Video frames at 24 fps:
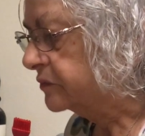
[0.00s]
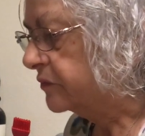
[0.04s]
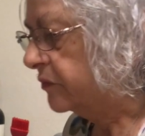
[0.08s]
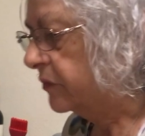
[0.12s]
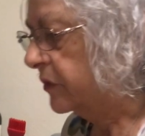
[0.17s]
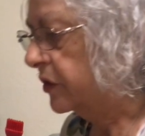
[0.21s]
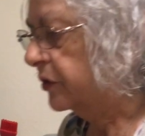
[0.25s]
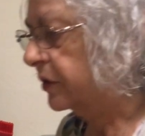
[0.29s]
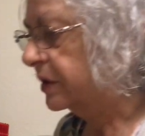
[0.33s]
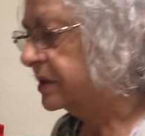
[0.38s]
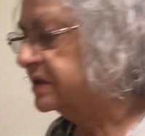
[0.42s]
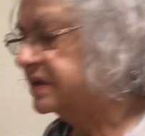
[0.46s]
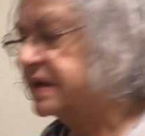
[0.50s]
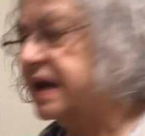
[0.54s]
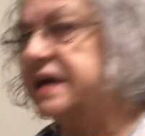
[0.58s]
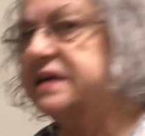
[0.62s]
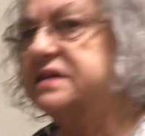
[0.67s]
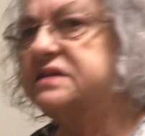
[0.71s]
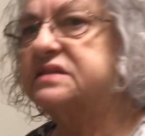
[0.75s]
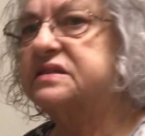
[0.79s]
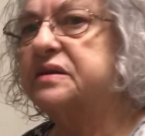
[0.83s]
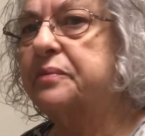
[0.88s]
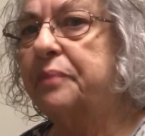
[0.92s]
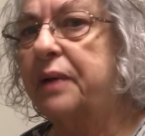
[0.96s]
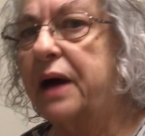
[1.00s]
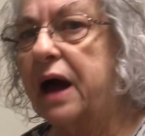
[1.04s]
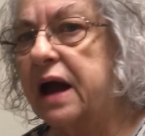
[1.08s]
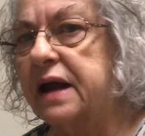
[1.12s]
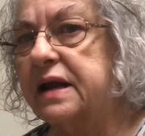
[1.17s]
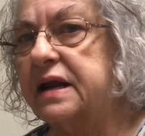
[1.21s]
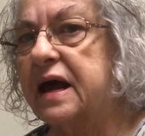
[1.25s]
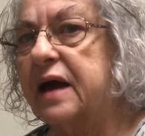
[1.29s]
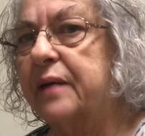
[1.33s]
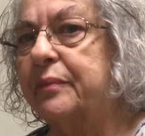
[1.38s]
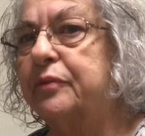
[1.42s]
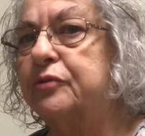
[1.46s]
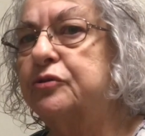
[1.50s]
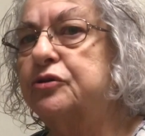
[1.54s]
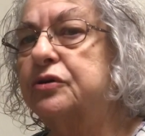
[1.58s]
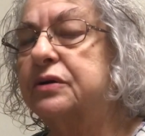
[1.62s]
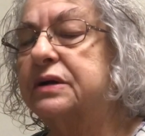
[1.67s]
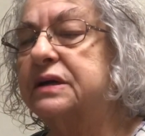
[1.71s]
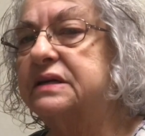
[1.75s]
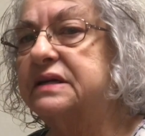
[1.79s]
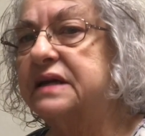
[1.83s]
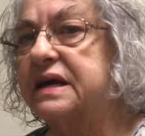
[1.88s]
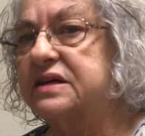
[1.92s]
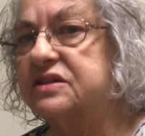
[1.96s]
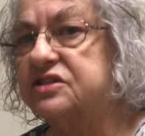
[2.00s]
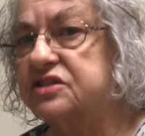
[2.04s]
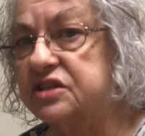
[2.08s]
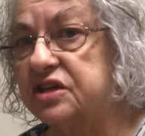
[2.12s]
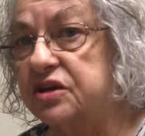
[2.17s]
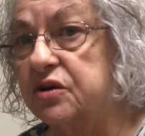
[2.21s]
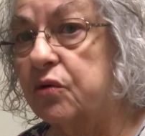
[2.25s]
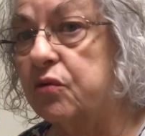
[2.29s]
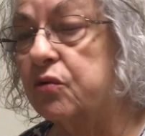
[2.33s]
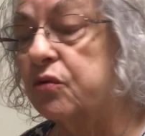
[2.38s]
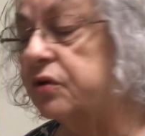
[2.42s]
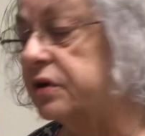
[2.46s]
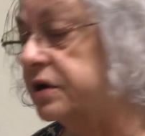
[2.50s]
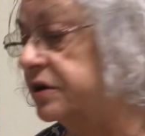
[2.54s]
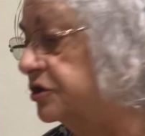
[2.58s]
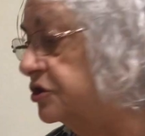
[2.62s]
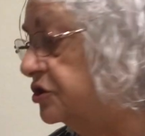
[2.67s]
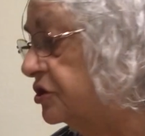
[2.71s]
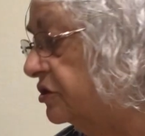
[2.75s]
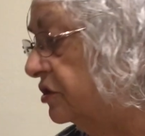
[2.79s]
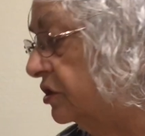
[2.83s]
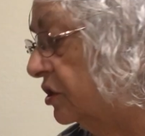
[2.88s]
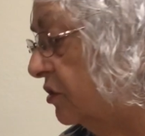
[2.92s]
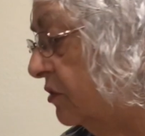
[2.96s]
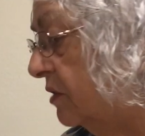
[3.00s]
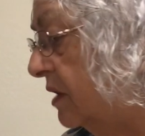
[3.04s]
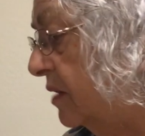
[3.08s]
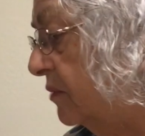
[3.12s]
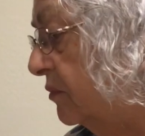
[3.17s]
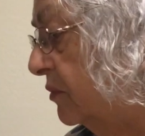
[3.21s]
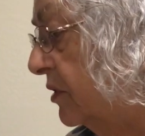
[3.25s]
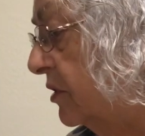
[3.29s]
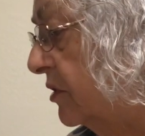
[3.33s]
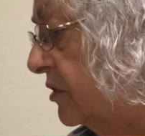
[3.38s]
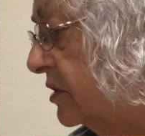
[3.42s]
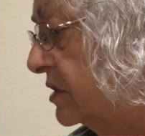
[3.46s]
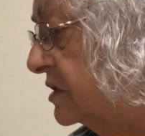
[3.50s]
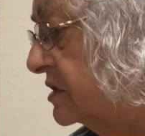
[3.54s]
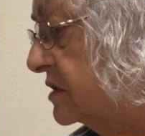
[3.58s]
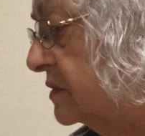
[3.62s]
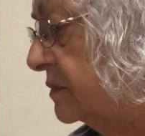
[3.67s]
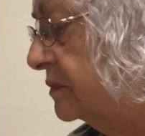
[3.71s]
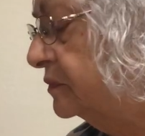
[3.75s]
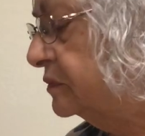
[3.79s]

You can taste the pineapple, you can taste the orange and the cranberries.